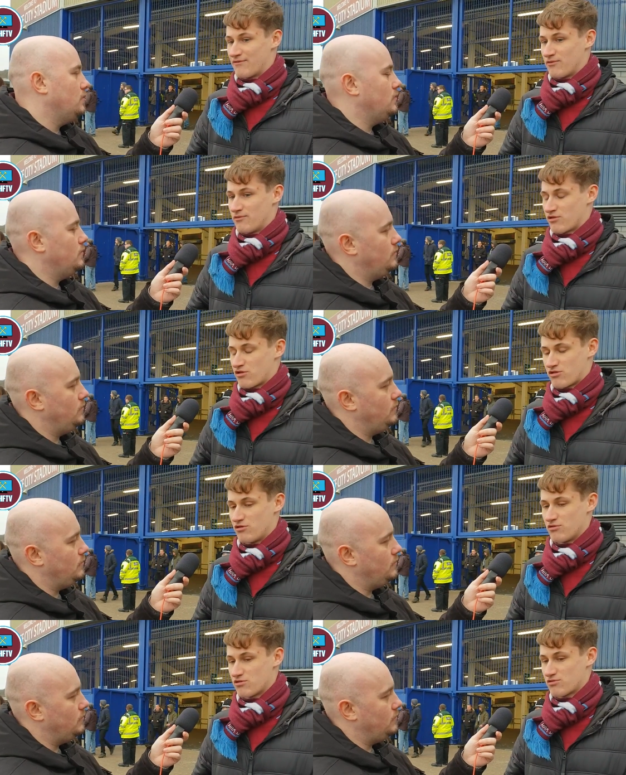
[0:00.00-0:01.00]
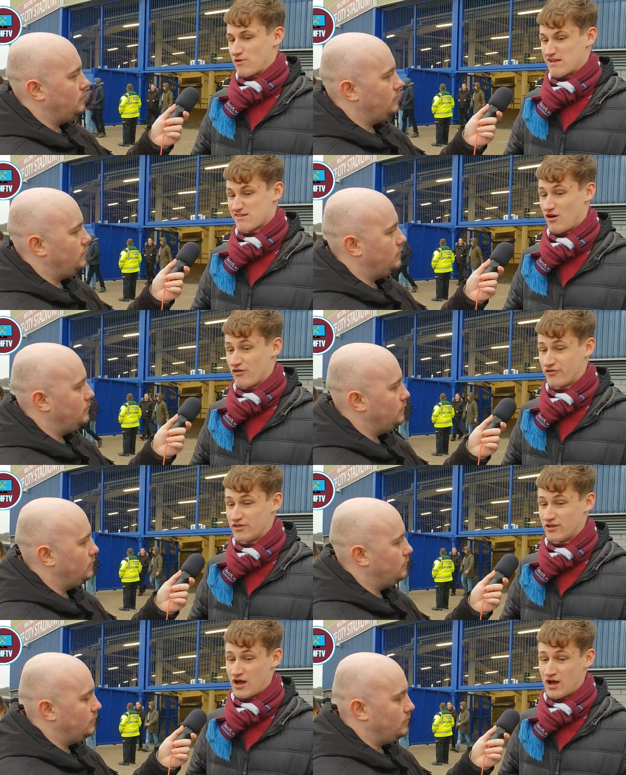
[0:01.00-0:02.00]
Speaker 1: everyone was just too switched off.
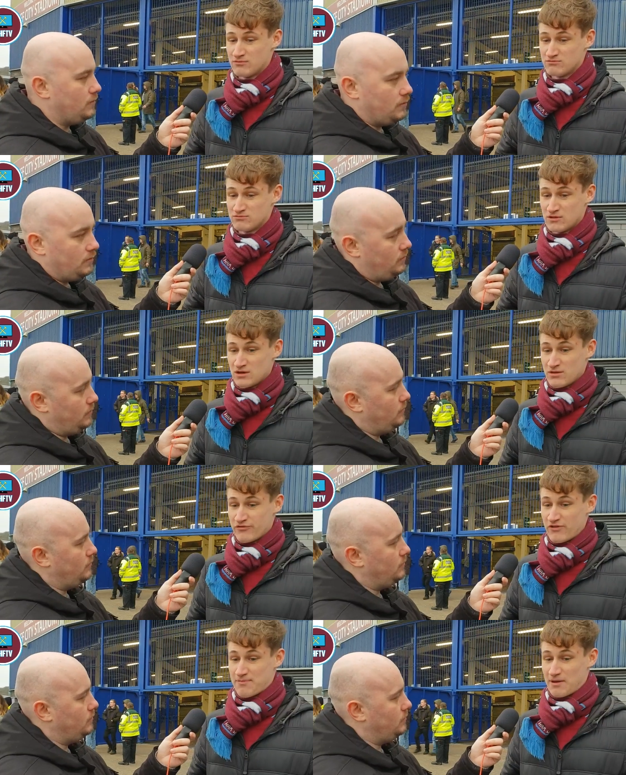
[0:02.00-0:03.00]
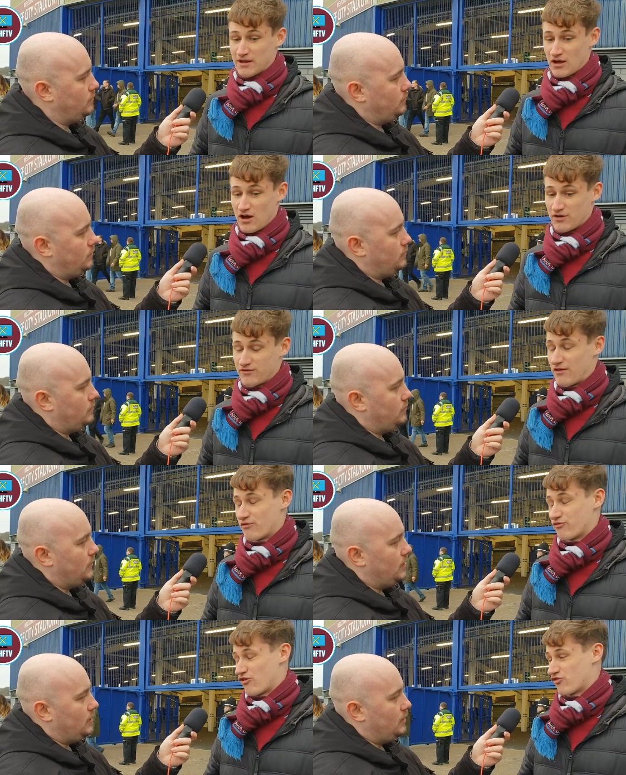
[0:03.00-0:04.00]
And fair play to Cardiff. They
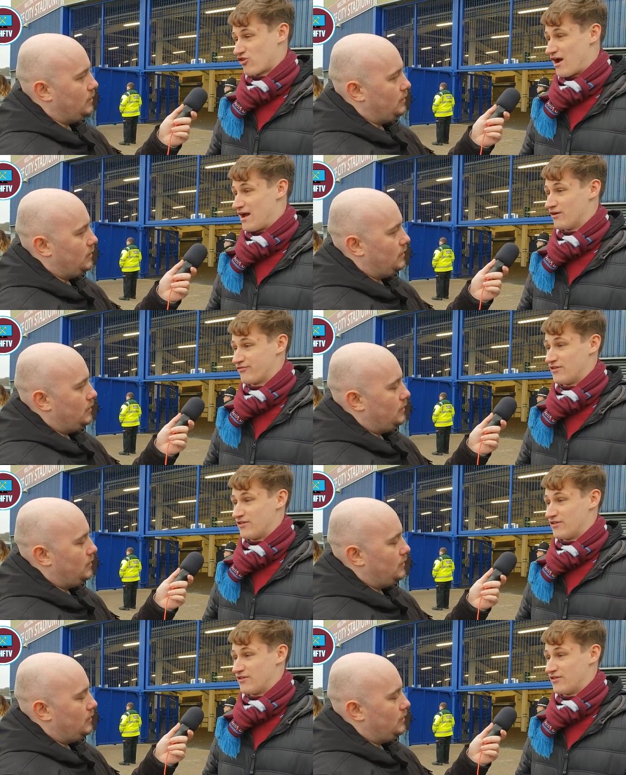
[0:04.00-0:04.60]
were frustrating. I